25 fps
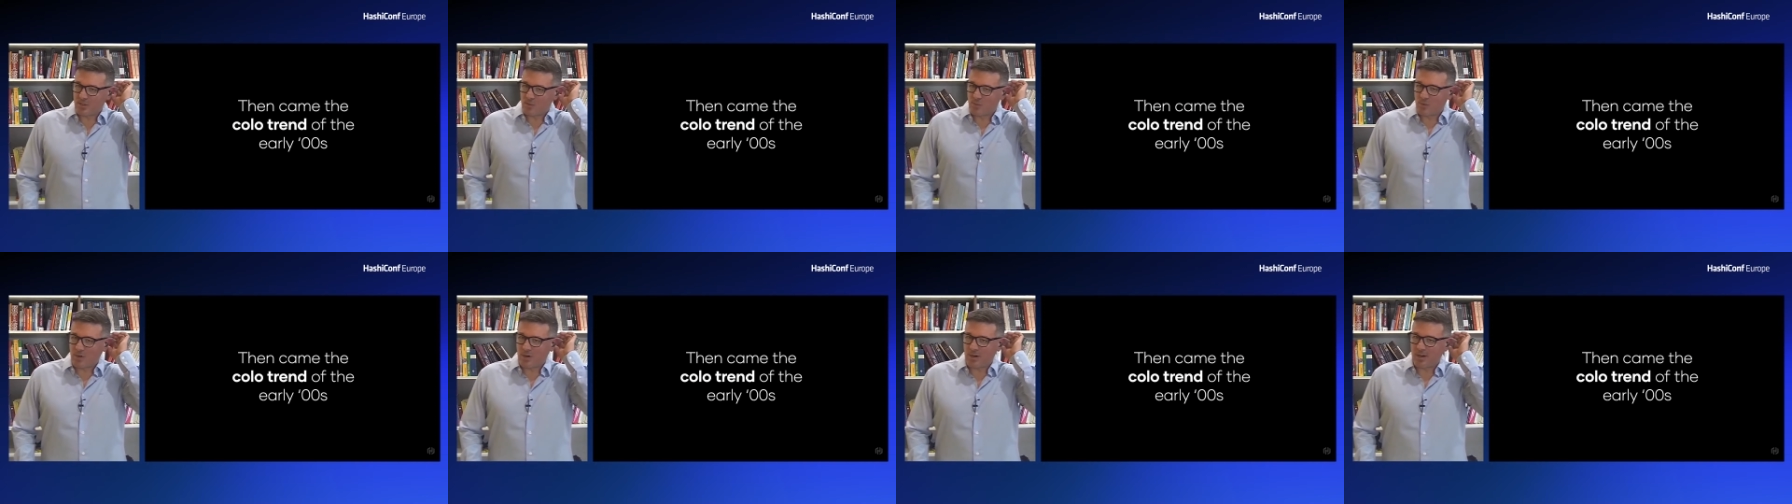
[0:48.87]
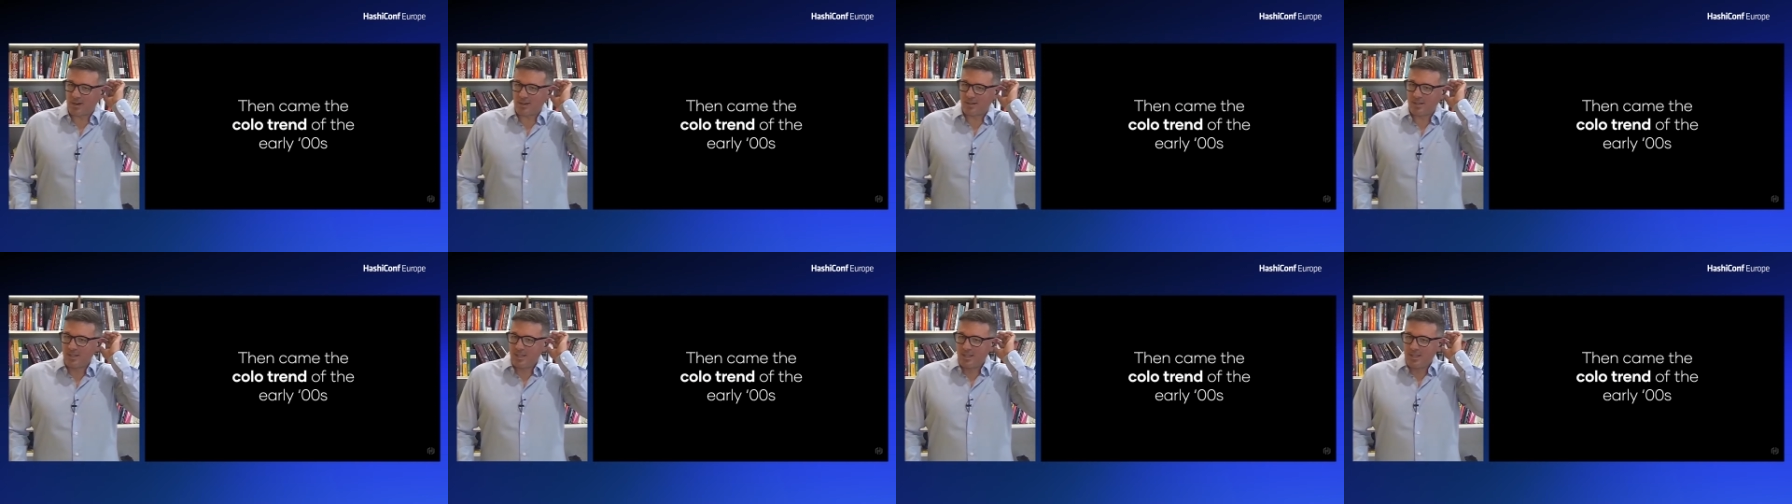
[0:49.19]

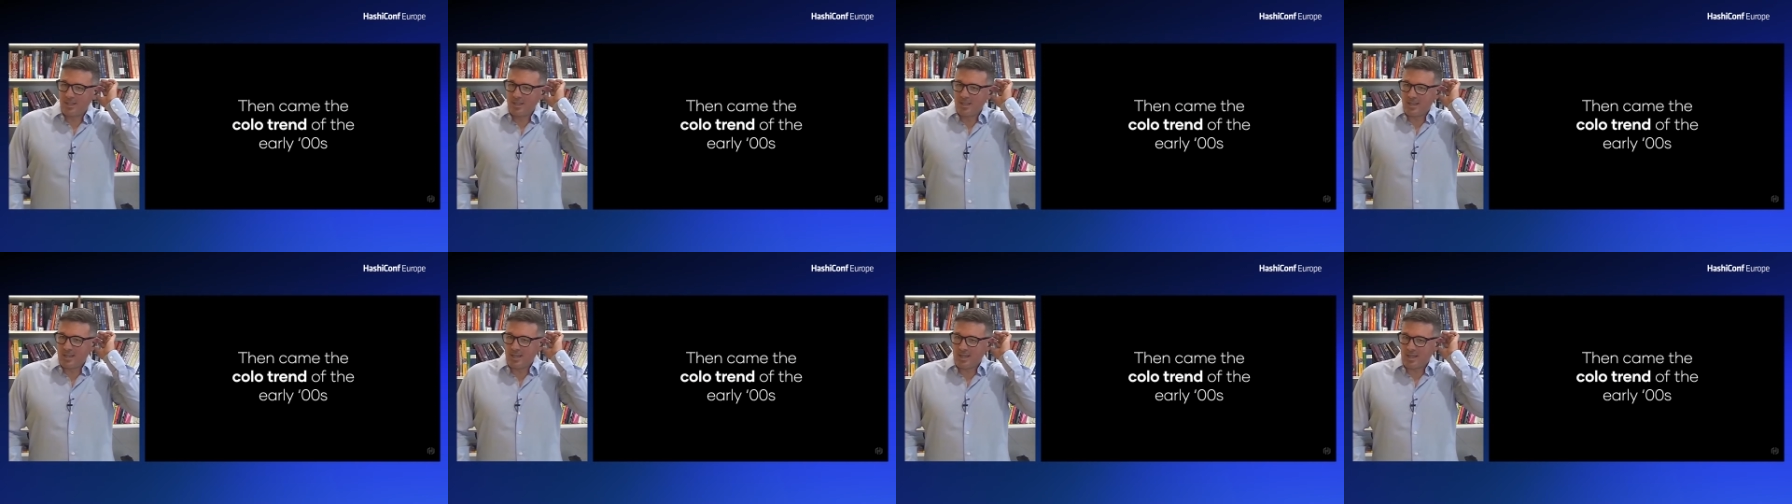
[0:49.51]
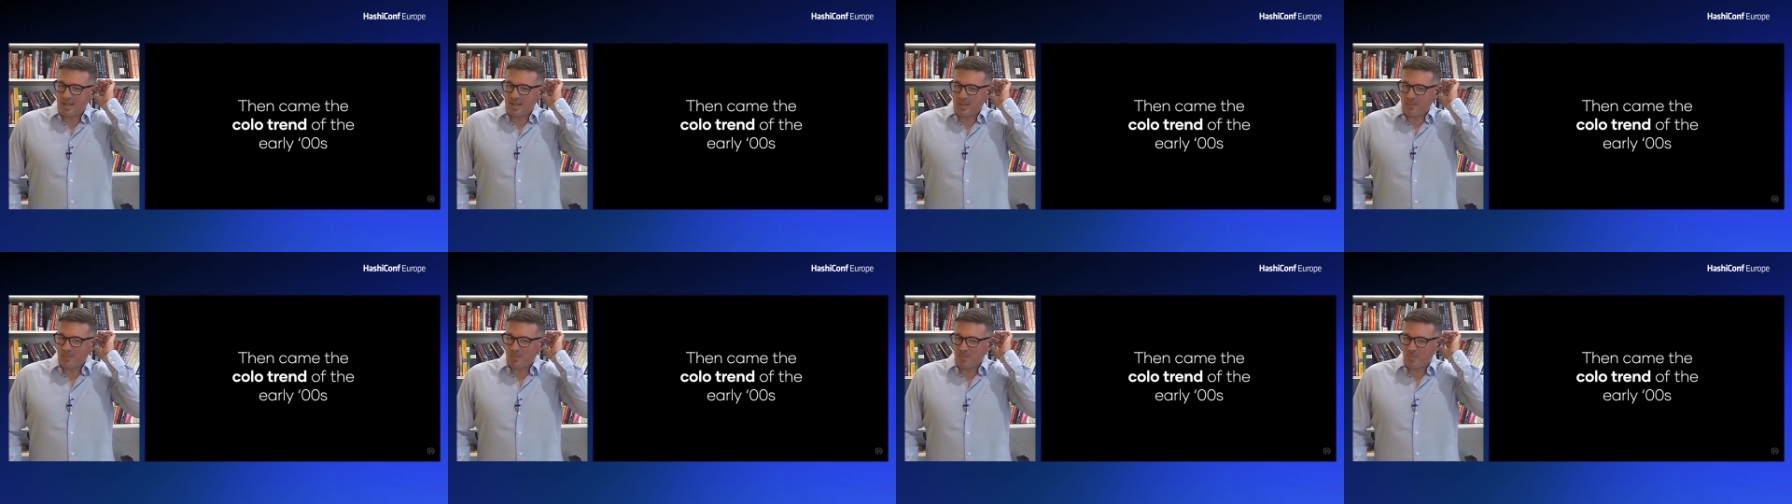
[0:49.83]
where
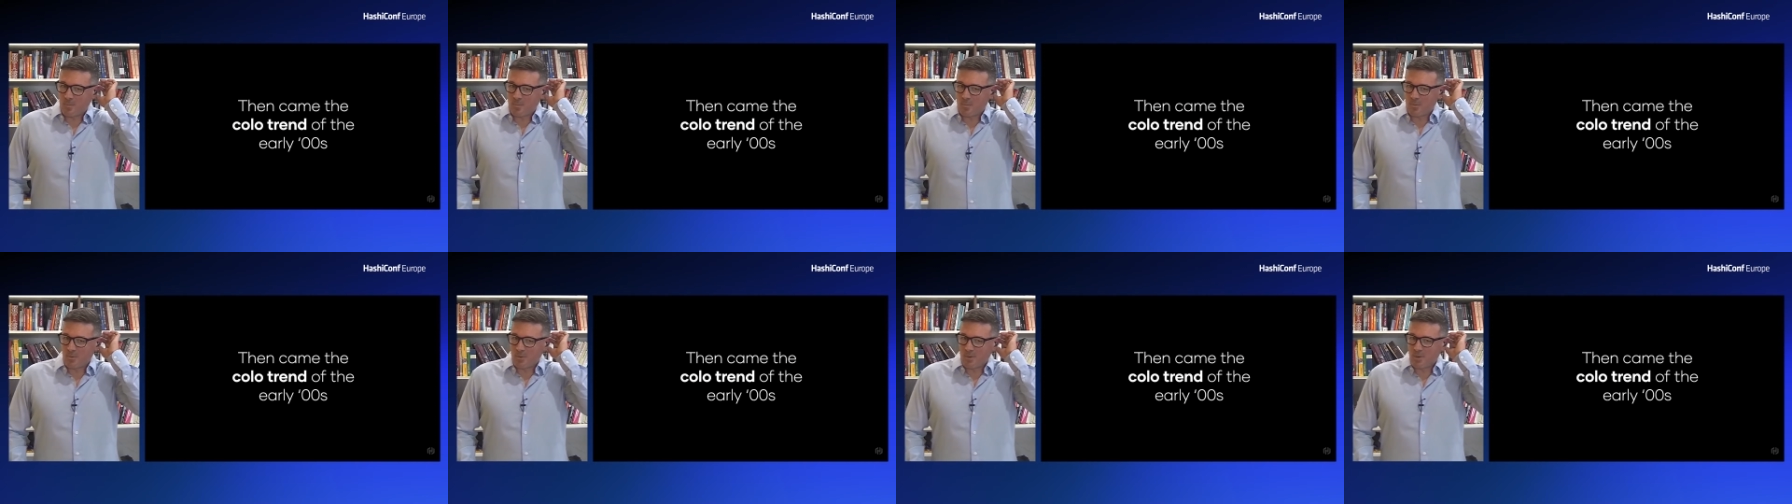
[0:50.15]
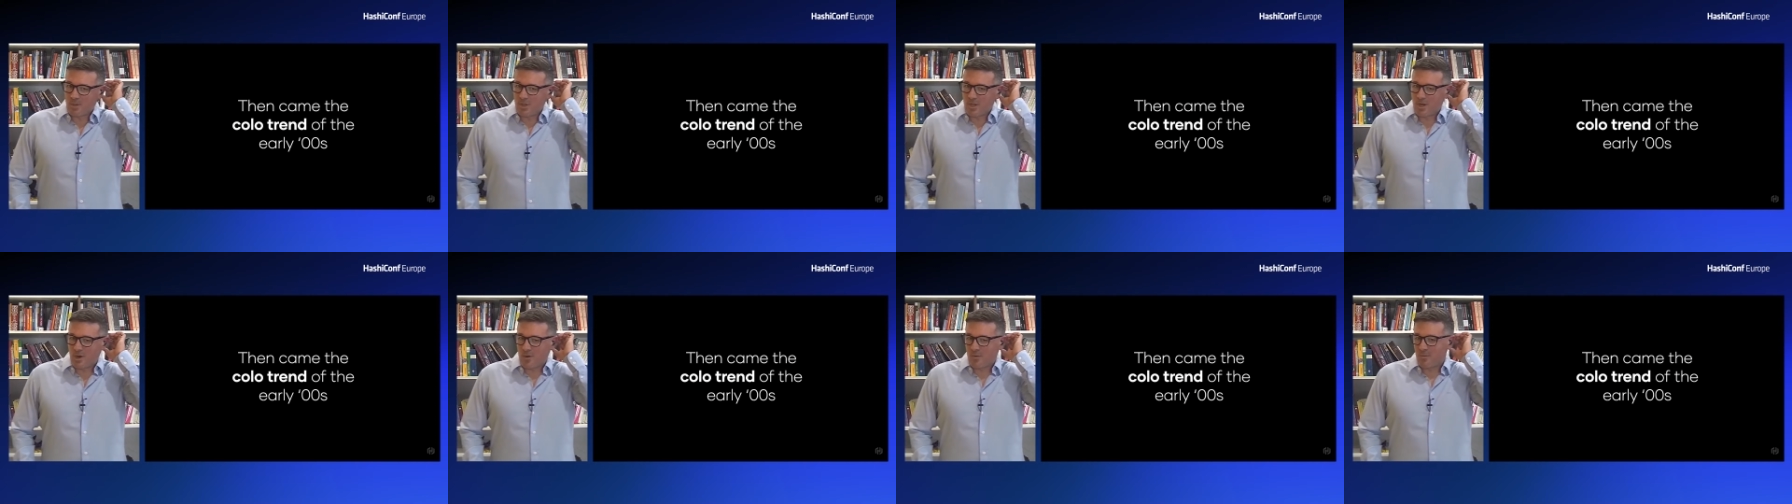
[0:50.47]
um,
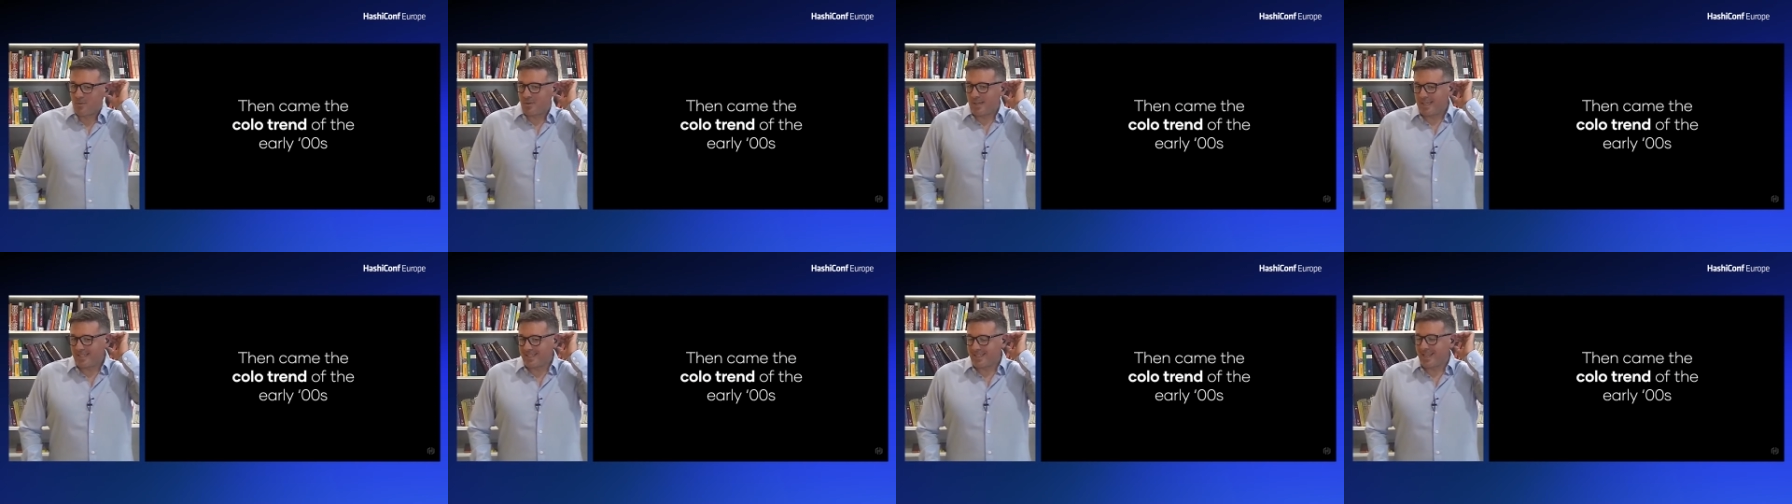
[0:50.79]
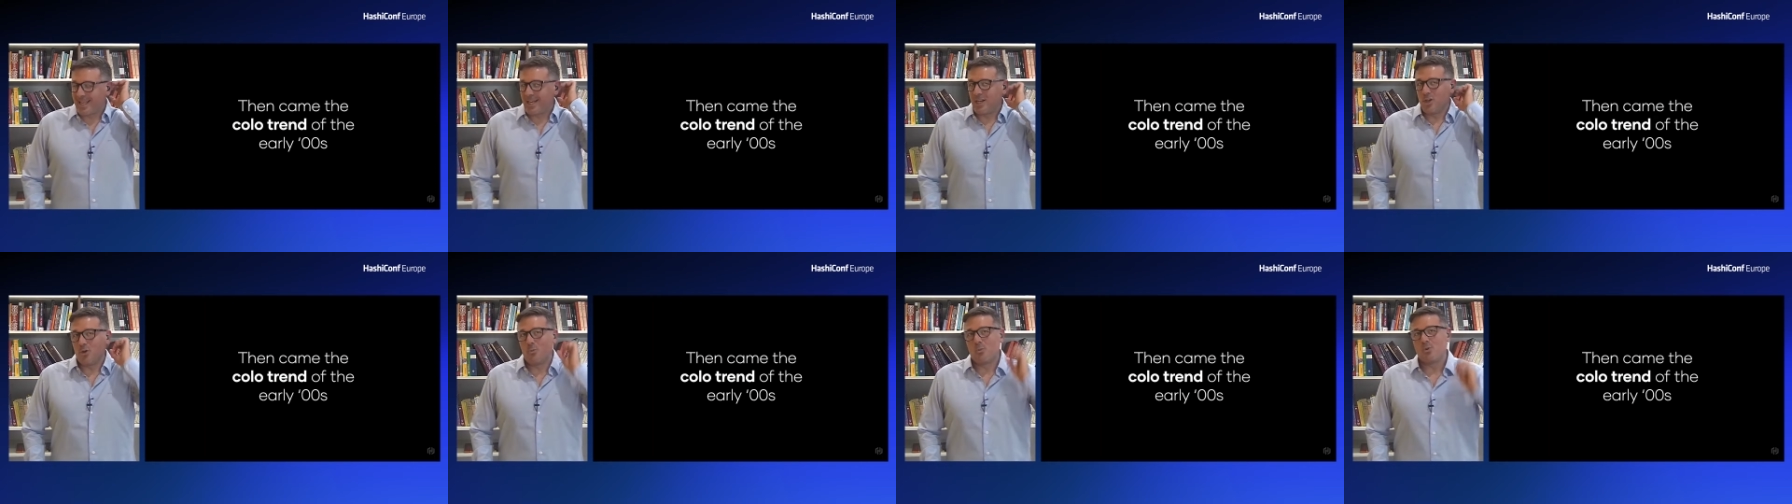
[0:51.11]
you know, let's get
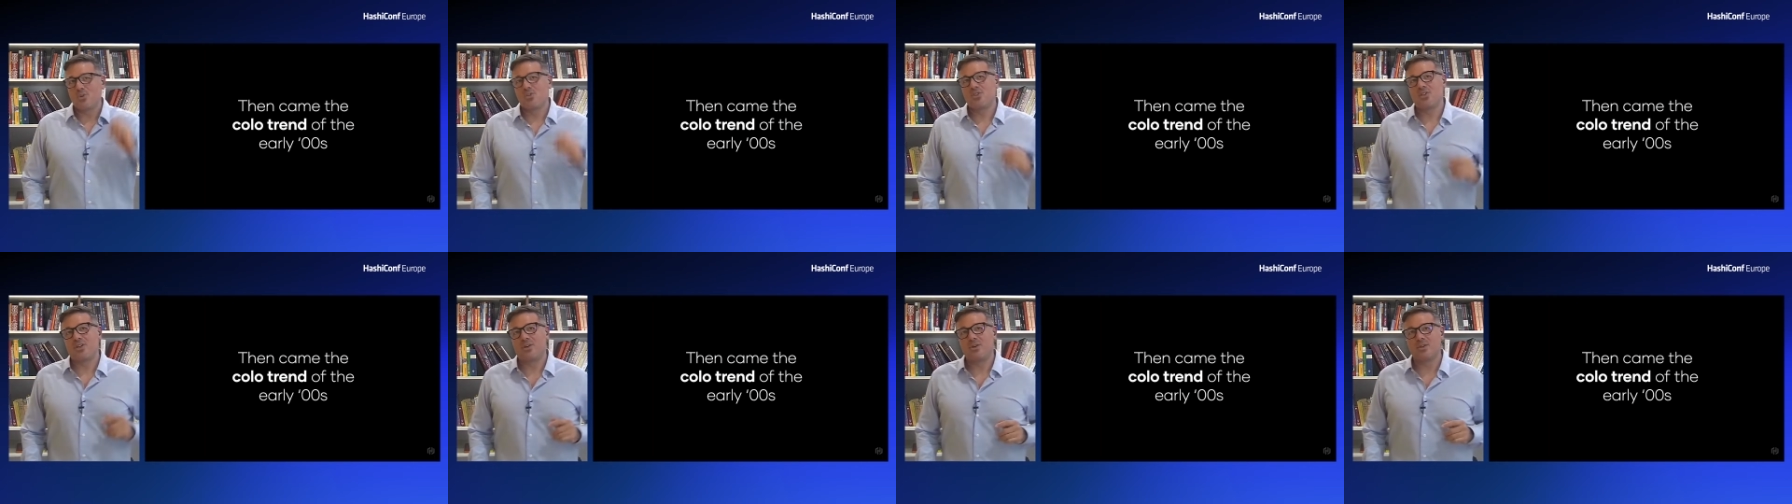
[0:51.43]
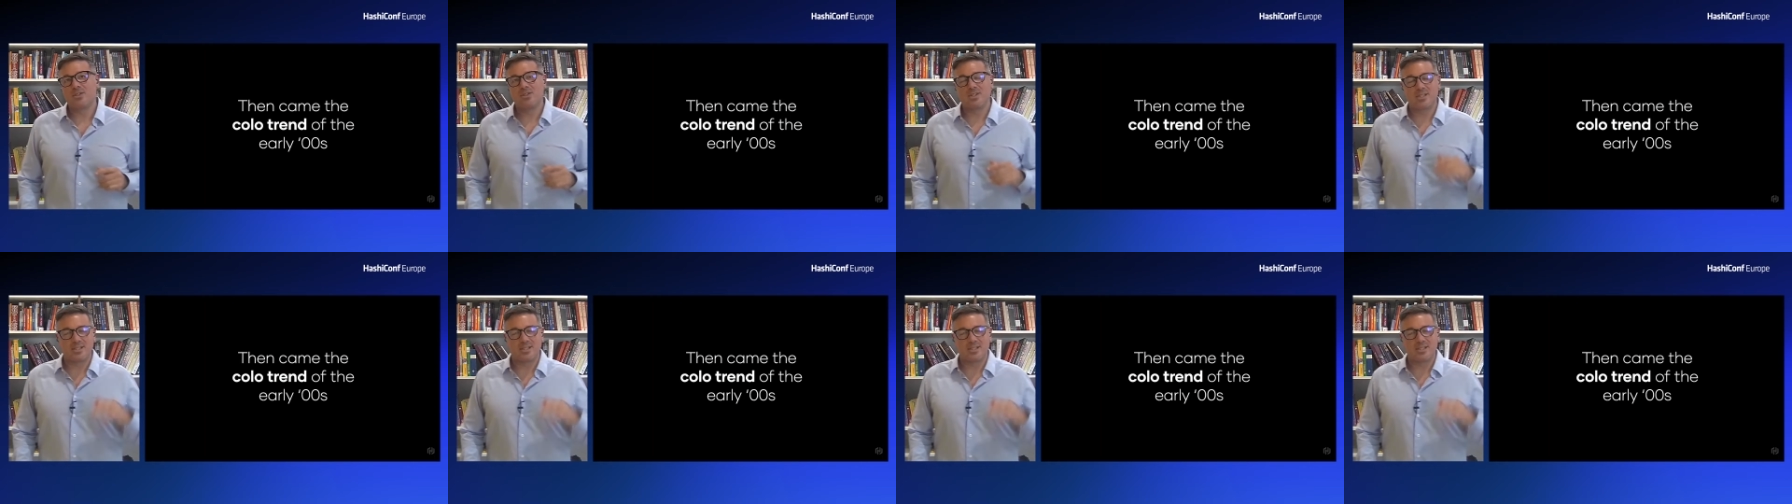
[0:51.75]
a little more serious.